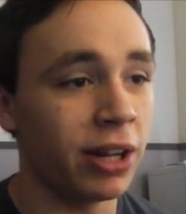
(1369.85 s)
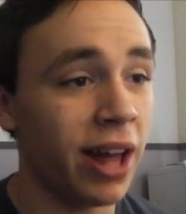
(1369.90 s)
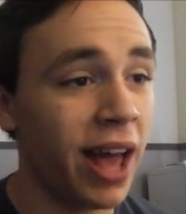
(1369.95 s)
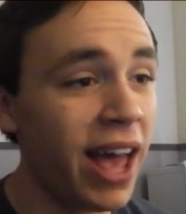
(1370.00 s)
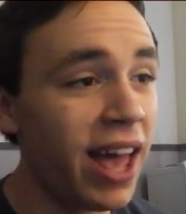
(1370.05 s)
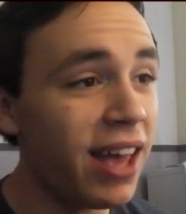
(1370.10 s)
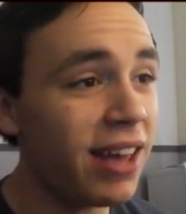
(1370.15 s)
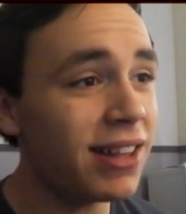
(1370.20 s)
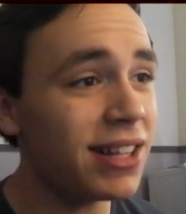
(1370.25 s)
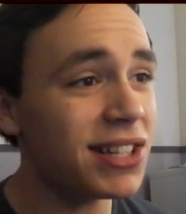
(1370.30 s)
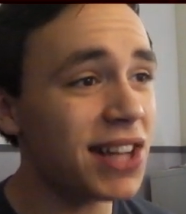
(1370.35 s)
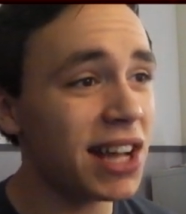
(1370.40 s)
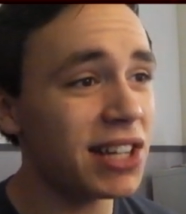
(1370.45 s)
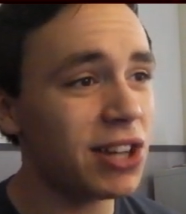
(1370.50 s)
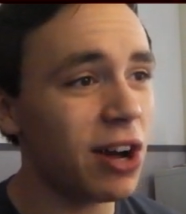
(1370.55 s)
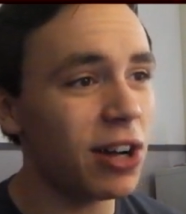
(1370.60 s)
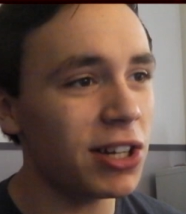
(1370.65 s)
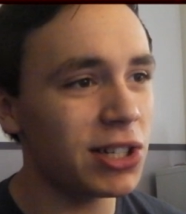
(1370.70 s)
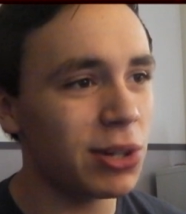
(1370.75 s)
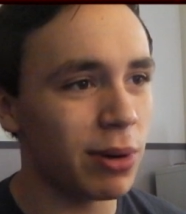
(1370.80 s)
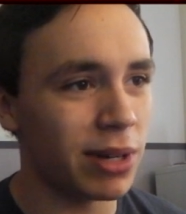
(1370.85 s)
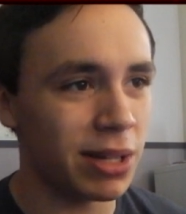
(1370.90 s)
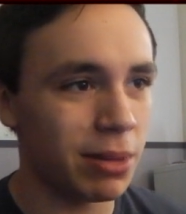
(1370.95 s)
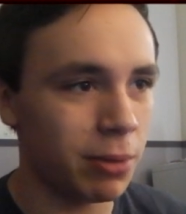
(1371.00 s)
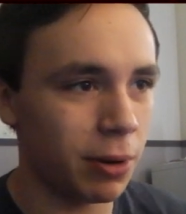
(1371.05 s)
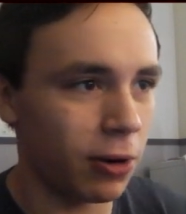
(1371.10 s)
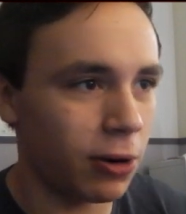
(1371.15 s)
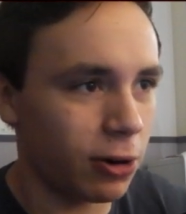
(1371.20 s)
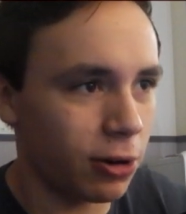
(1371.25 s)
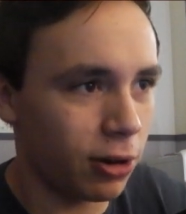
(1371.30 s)
And hey, this guy talks to us.
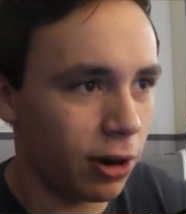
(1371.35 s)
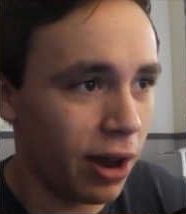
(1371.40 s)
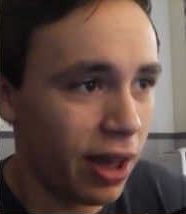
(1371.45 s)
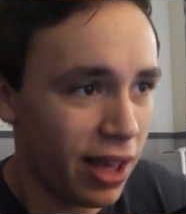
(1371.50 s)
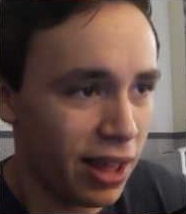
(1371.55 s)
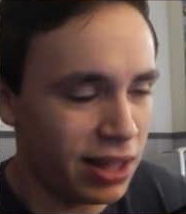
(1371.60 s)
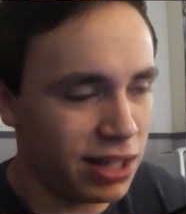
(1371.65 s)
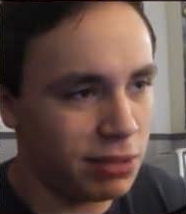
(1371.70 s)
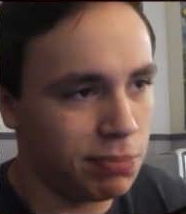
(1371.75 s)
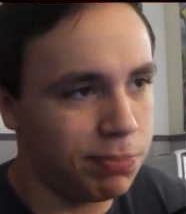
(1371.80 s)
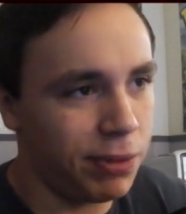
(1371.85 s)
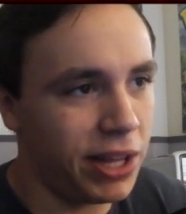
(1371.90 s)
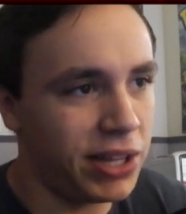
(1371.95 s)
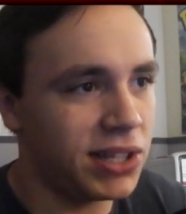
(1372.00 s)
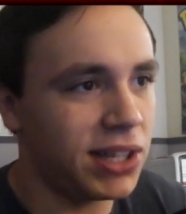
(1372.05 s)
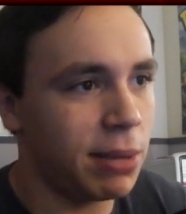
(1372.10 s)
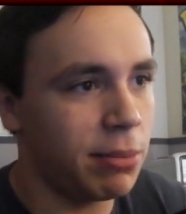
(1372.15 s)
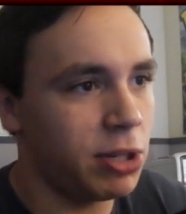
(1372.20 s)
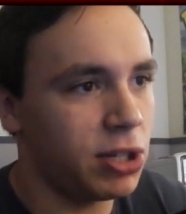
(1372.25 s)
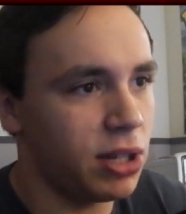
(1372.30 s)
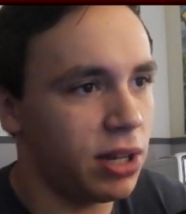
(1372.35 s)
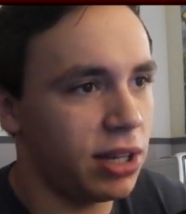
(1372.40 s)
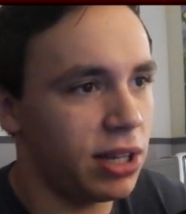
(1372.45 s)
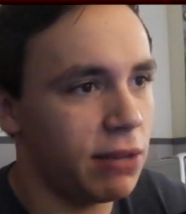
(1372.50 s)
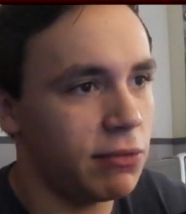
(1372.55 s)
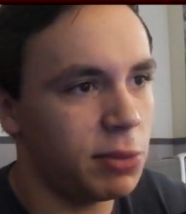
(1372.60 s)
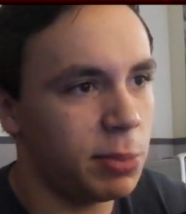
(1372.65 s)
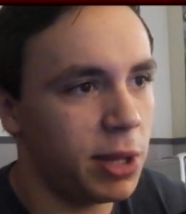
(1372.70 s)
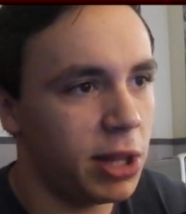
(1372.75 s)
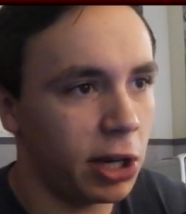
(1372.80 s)
Brr, this place
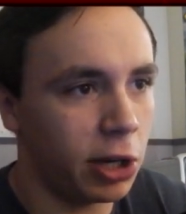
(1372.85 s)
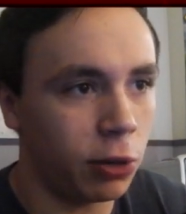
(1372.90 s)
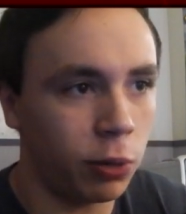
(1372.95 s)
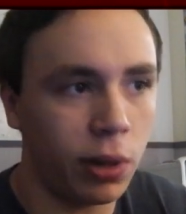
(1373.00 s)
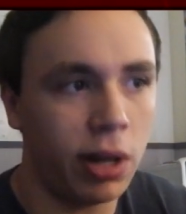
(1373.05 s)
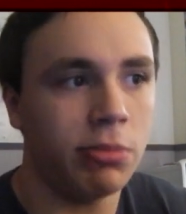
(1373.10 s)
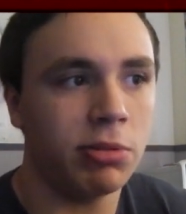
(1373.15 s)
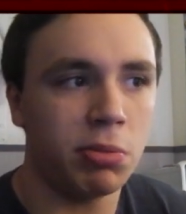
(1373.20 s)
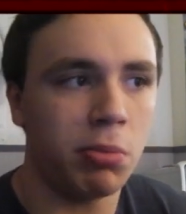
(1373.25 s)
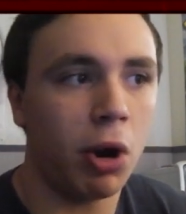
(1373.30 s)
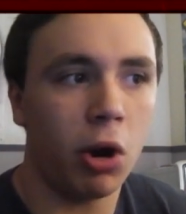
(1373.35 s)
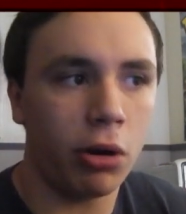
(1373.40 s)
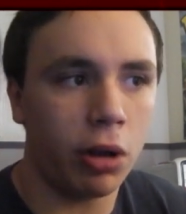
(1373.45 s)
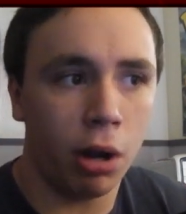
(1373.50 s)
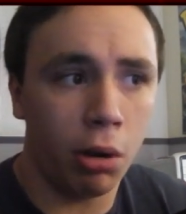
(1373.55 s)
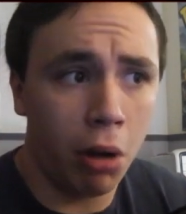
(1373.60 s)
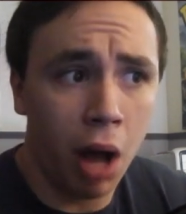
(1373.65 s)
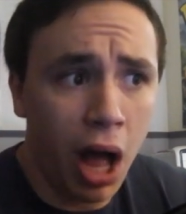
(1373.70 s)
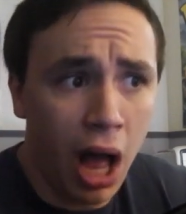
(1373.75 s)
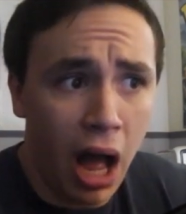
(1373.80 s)
gives me the creeps, Mario.